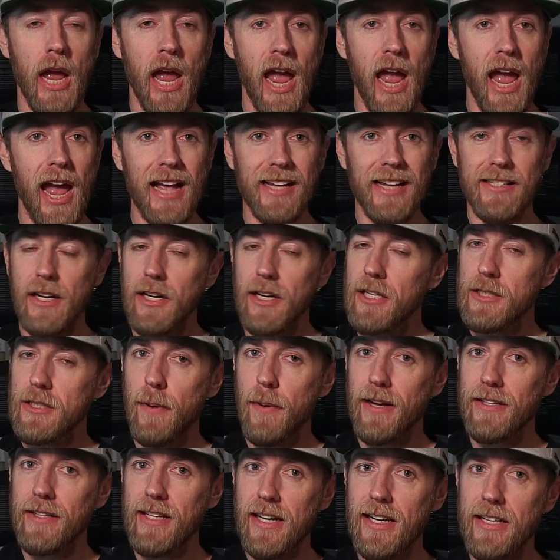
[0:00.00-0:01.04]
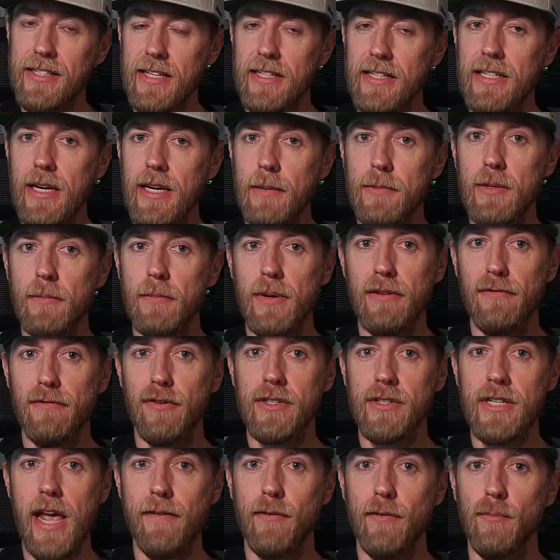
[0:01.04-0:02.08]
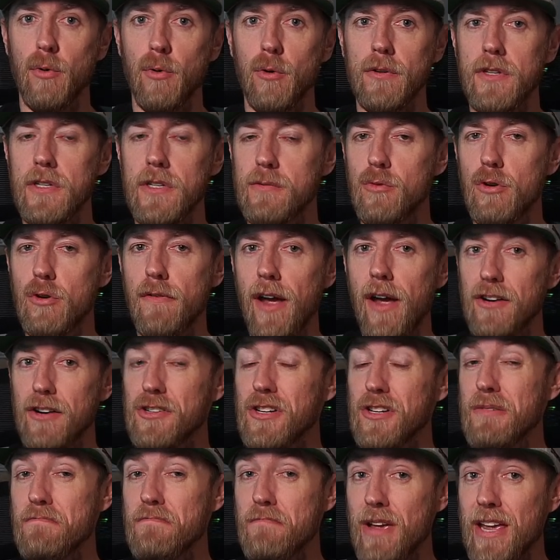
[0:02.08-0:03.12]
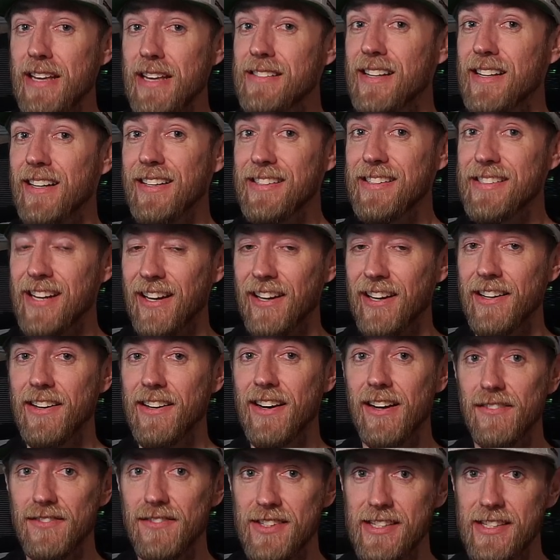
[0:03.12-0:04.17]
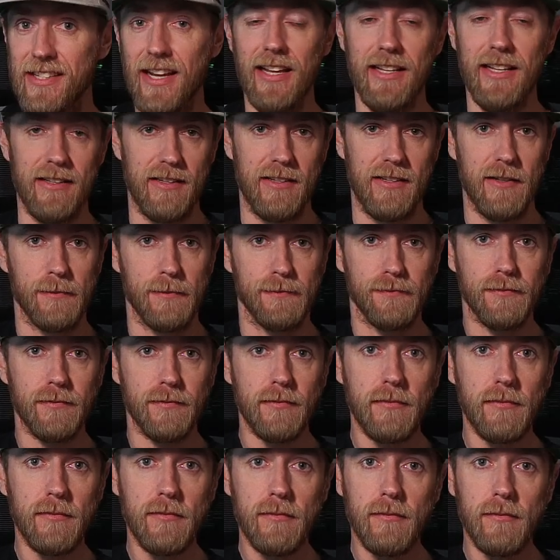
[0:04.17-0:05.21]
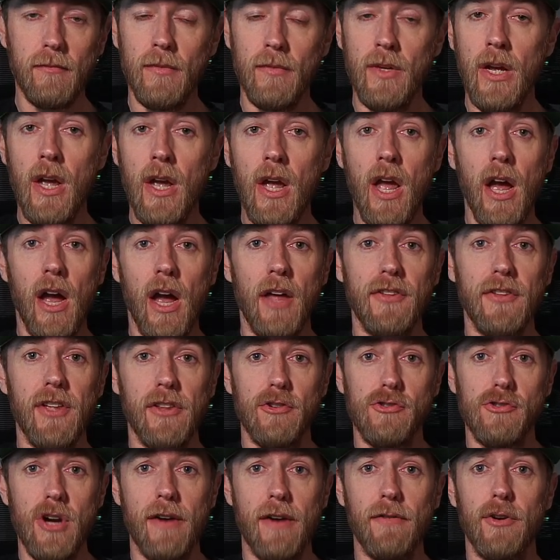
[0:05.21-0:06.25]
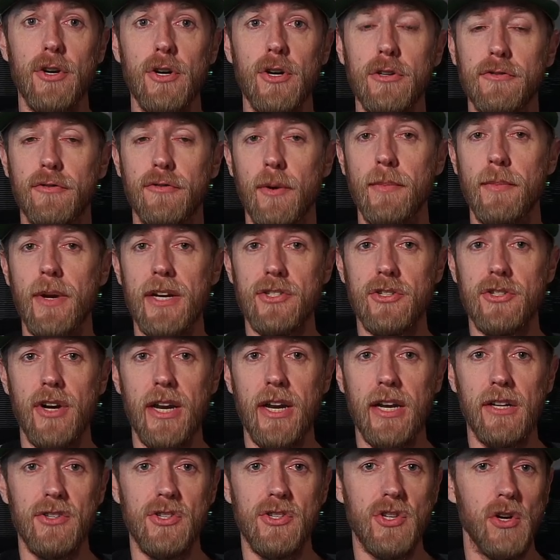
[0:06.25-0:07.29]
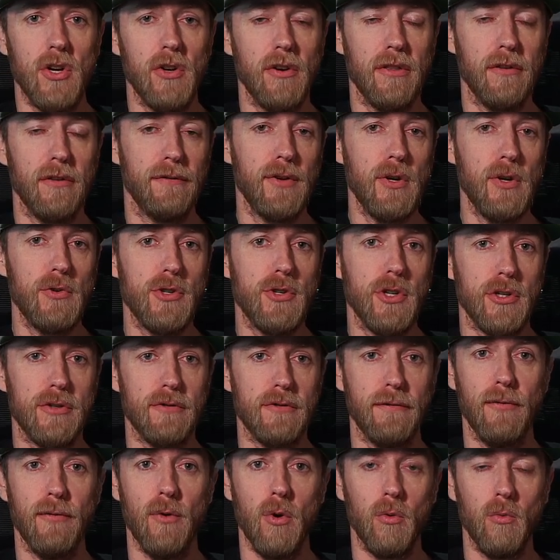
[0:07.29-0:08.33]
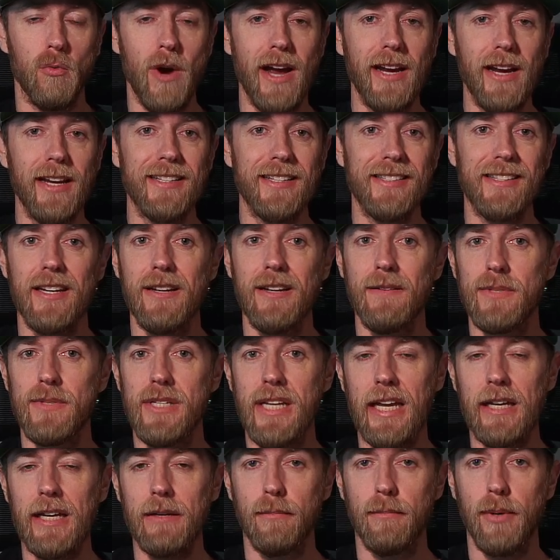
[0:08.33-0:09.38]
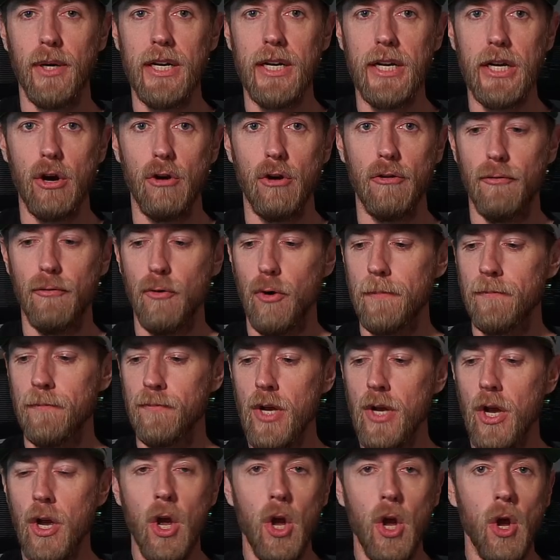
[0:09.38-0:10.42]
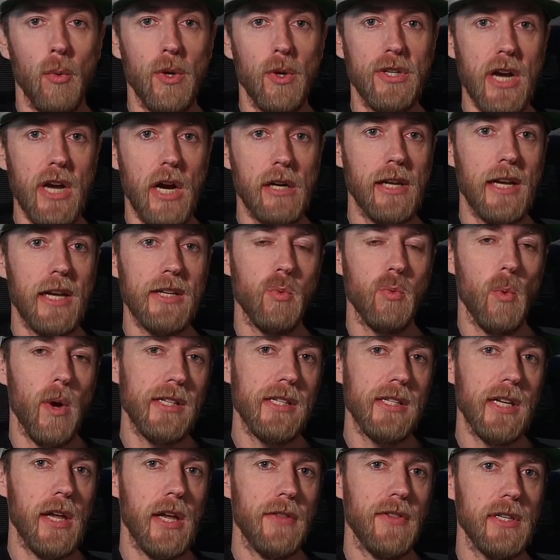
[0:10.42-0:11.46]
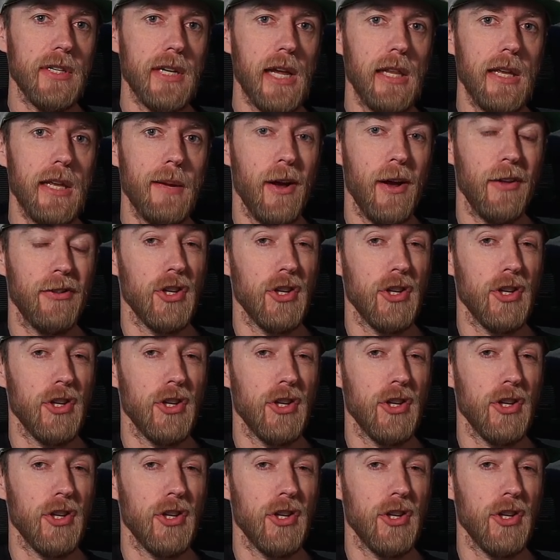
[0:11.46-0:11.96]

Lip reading: As unexpected as it seemed to be for Davenport, this move actually makes a ton of sense. The other driver news from yesterday concerned the futures for Ryan Timms and Buddy Kofoid. We talked last Wednesday on the Daily about the